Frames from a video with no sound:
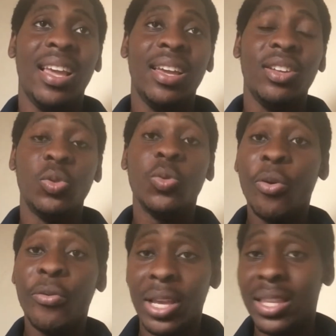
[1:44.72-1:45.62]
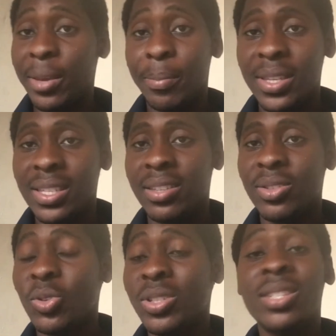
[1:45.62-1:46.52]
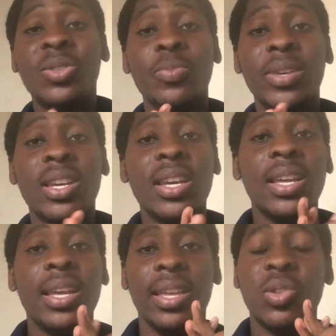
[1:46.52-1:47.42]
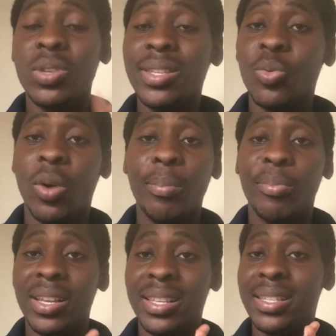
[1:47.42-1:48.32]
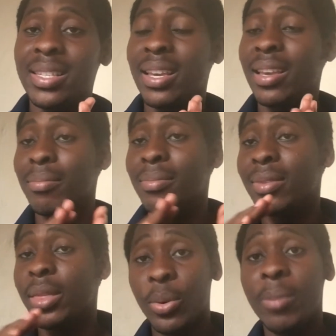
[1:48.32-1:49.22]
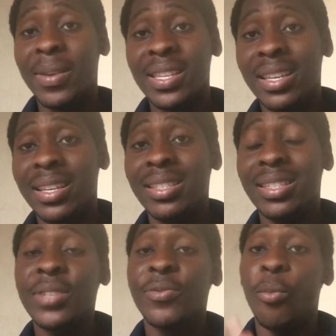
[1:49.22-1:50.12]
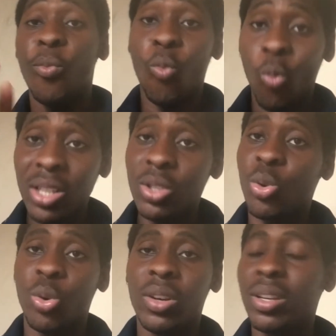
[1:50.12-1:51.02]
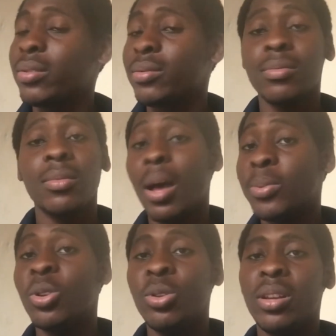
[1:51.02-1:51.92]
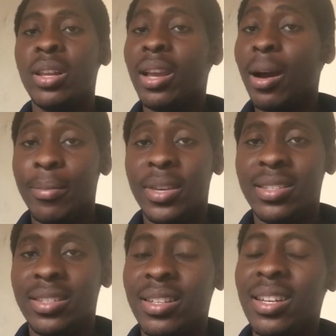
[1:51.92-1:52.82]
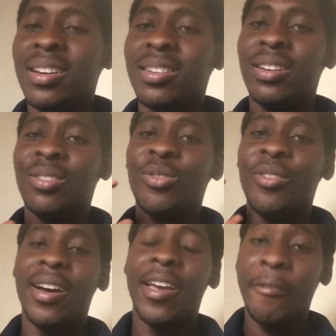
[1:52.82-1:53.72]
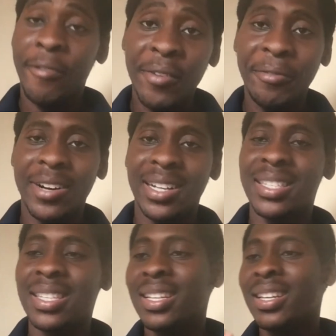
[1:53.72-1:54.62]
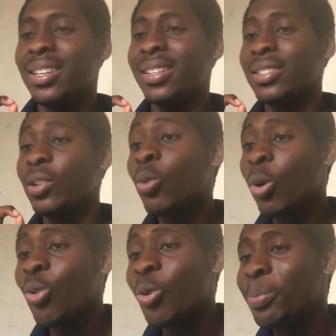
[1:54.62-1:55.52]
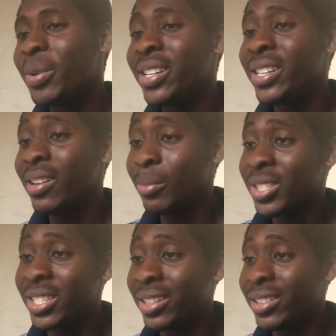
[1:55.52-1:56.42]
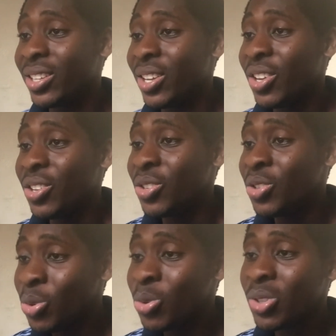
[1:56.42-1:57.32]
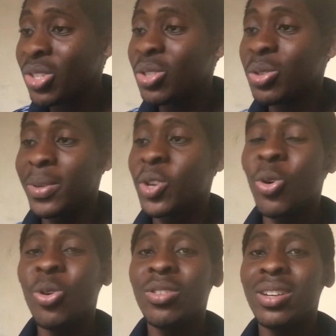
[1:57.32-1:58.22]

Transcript: to go for a 10%. So just to make a 21.3% just from one stock, absolutely amazing. Now, a fun fact is the Gull Company Limited used to be called